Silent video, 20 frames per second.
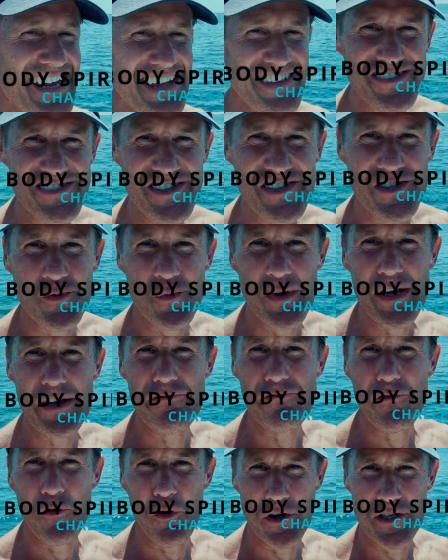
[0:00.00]
this is week
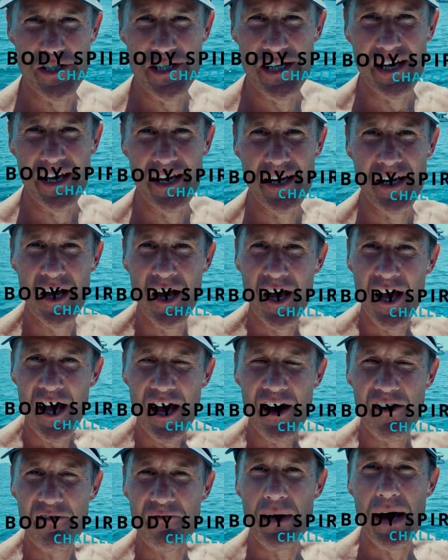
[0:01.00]
14
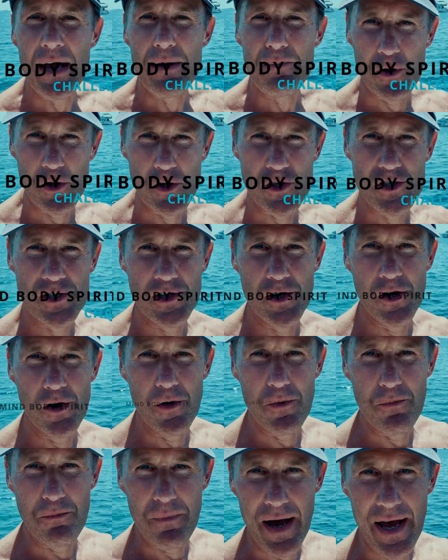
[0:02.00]
of my personal
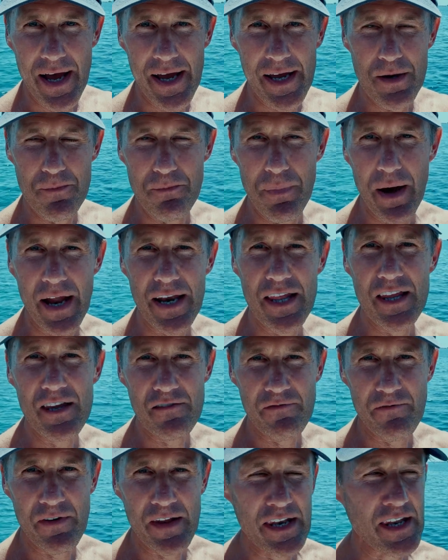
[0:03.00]
mind, body,
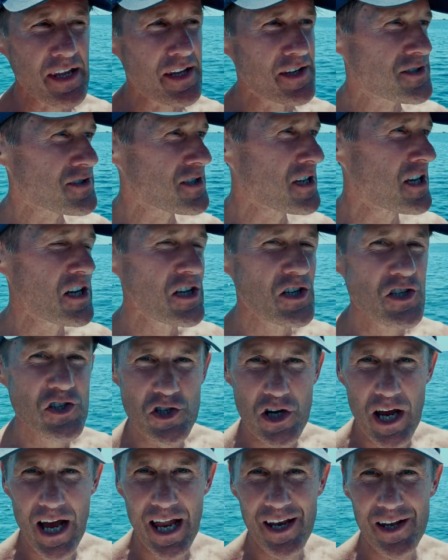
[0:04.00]
and fitness
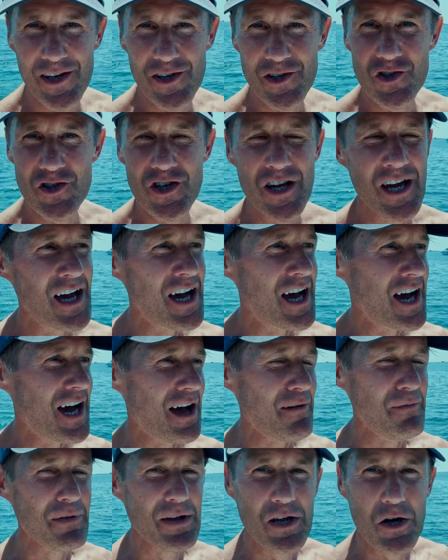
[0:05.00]
challenge.
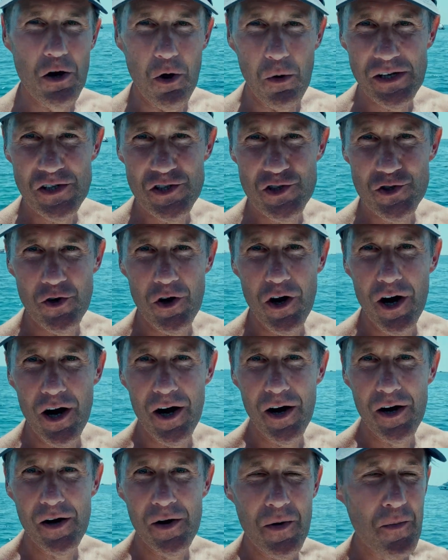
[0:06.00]
I've been going
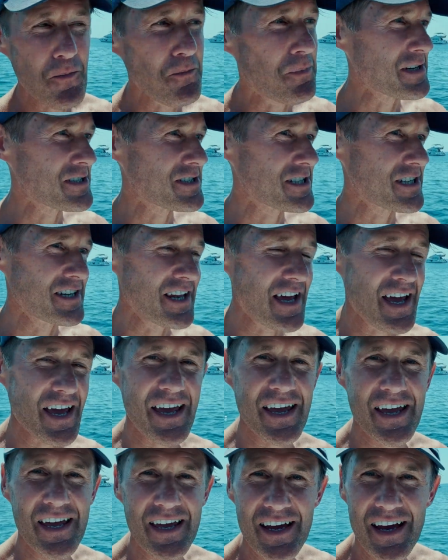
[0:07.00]
strong, but
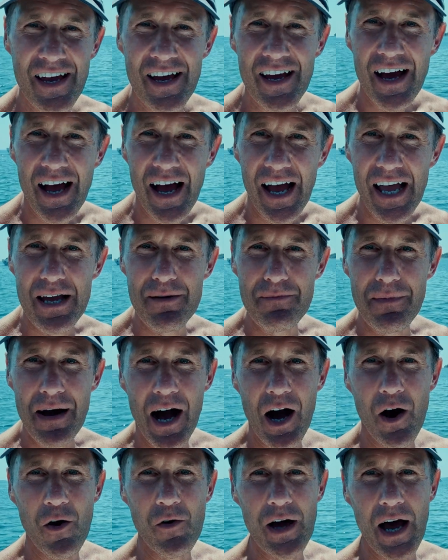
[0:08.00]
today I am
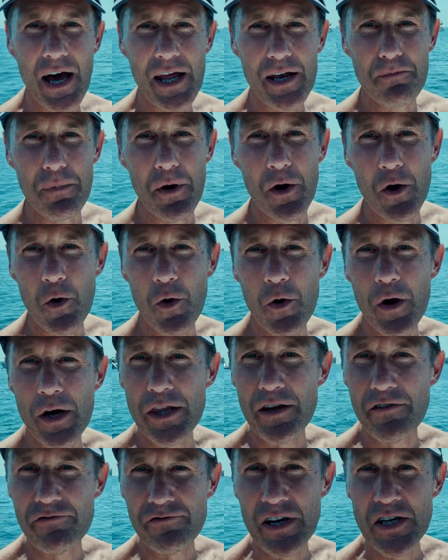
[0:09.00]
out on a boat in
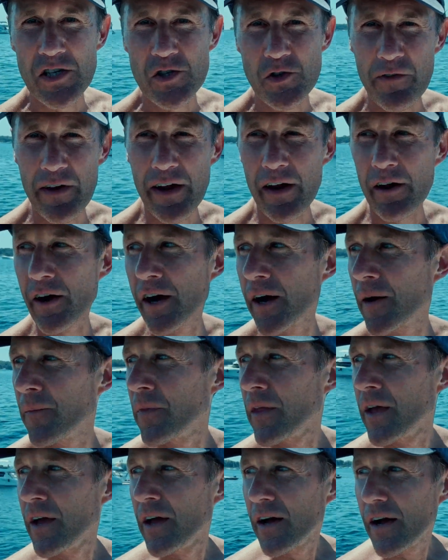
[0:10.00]
the French Riviera.
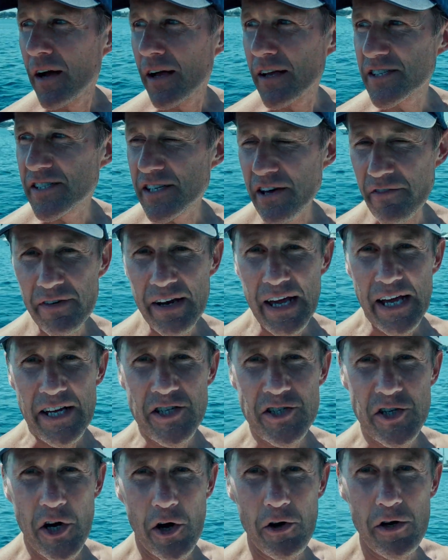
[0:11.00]
Uh, Steph and I
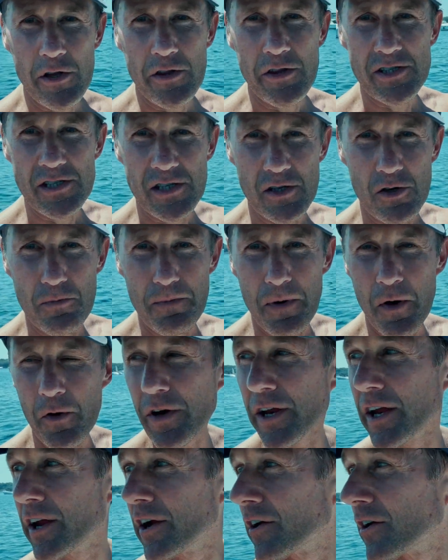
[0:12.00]
chartered this little boat
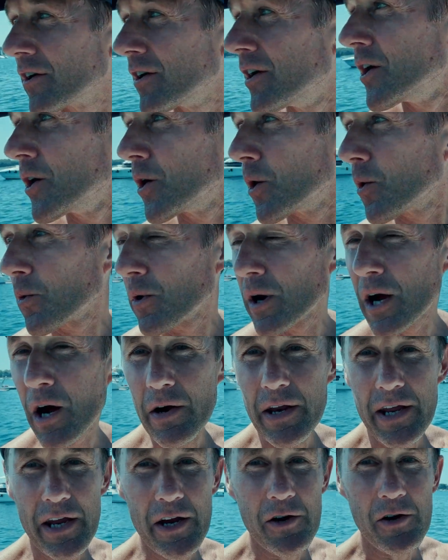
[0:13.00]
here. We're out
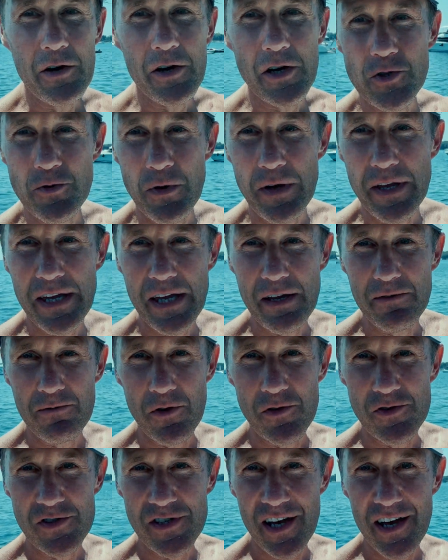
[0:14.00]
here drinking
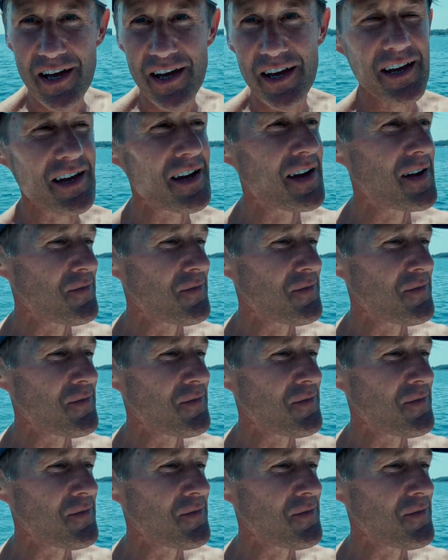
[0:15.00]
rosé,